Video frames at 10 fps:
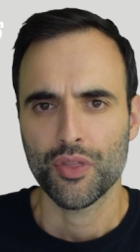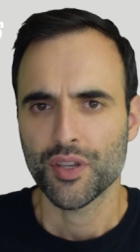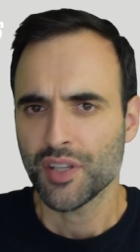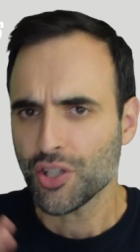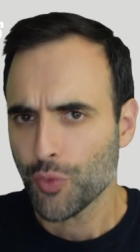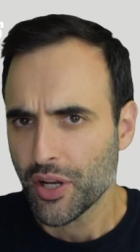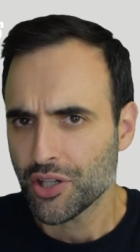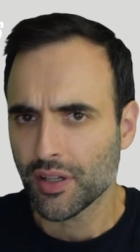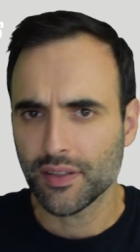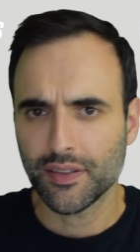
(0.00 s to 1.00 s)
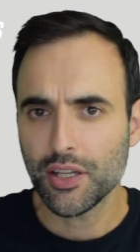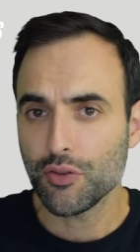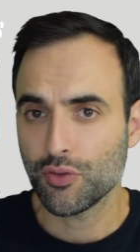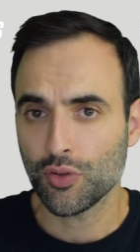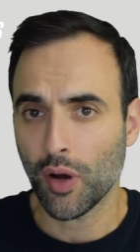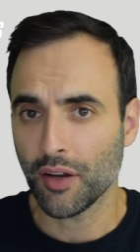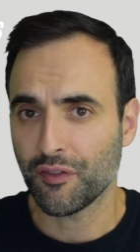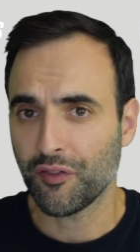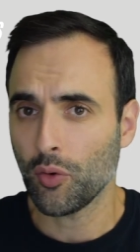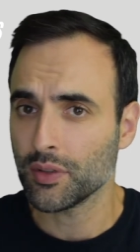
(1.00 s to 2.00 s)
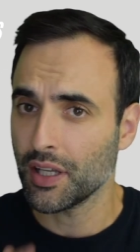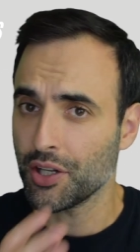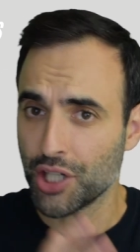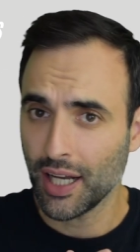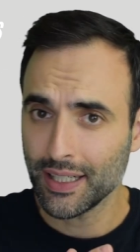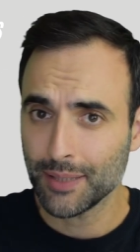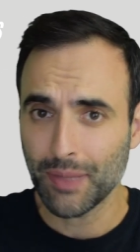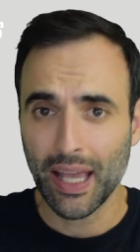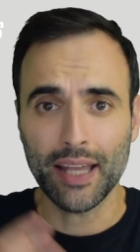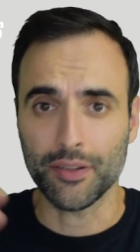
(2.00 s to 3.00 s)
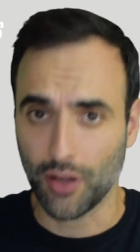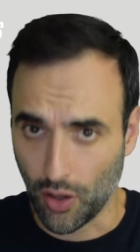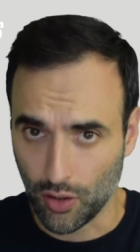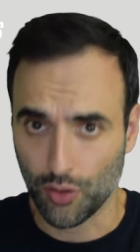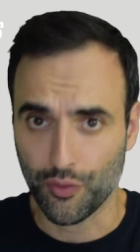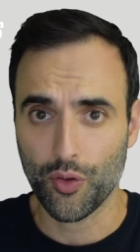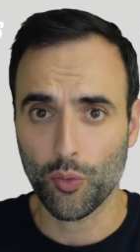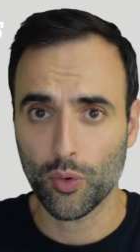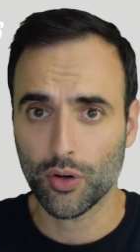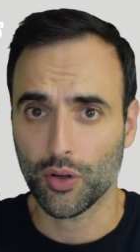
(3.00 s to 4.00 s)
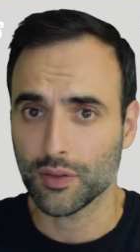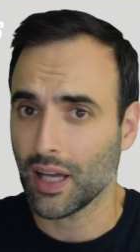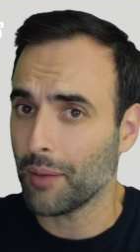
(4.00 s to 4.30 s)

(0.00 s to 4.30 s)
The situation continues to unfold in China and all over the world.